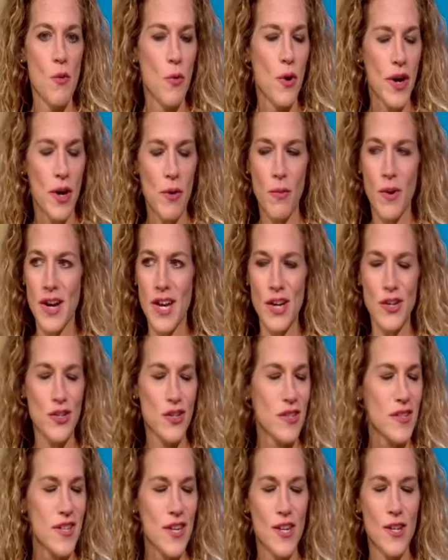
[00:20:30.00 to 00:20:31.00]
work at one
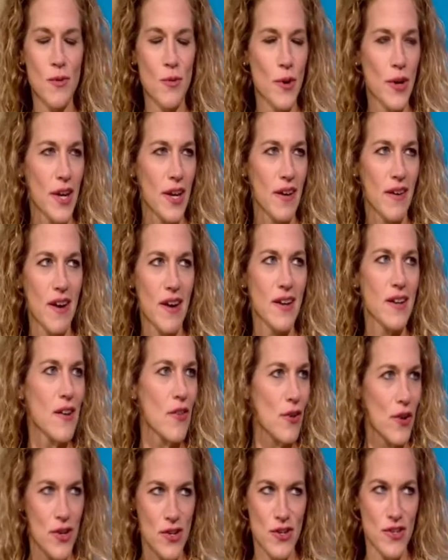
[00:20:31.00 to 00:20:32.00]
agency are working at
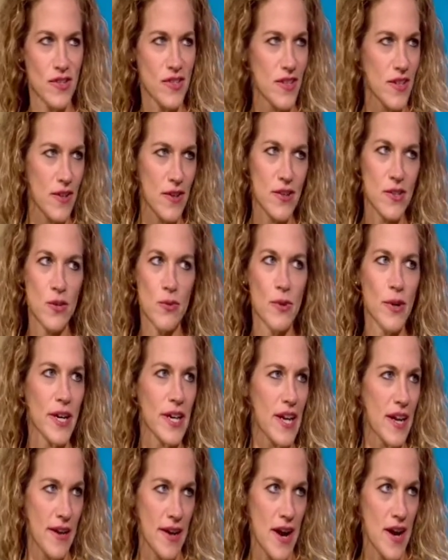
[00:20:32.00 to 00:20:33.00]
another agency, also
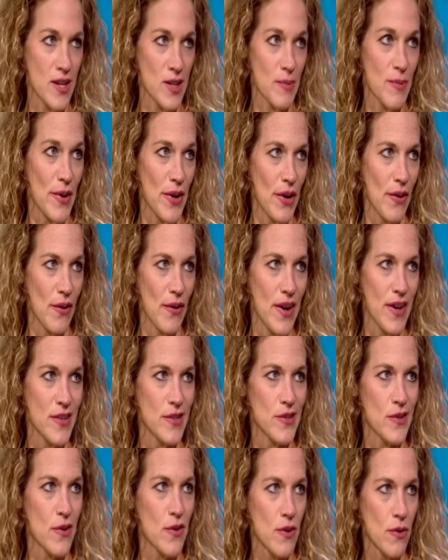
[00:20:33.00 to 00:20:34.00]
working at a hospital,
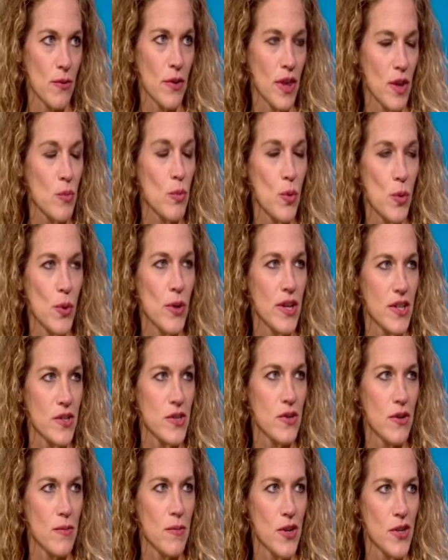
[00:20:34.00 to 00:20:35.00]
and so they're really pulled
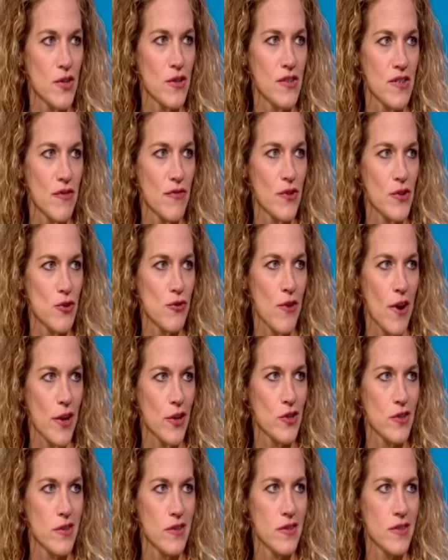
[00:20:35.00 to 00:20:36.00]
into a bunch of different
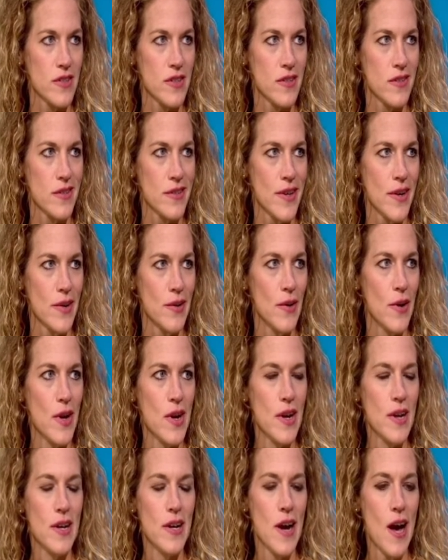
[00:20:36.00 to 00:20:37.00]
directions. And so,
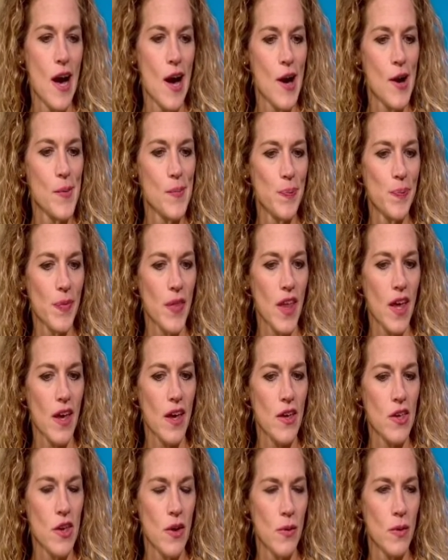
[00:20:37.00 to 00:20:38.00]

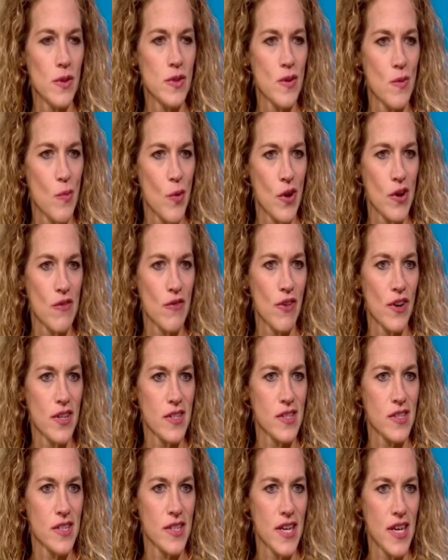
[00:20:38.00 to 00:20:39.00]
you know, it's important for
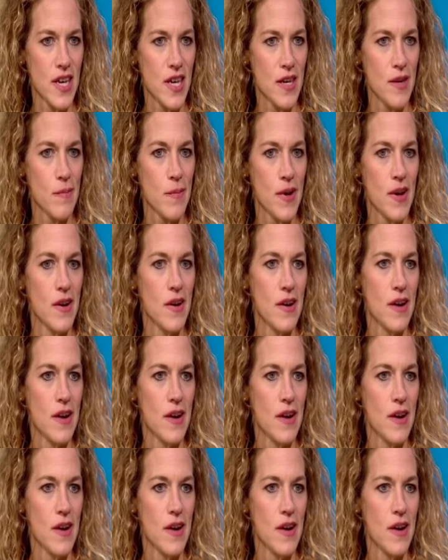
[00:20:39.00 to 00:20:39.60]
us to keep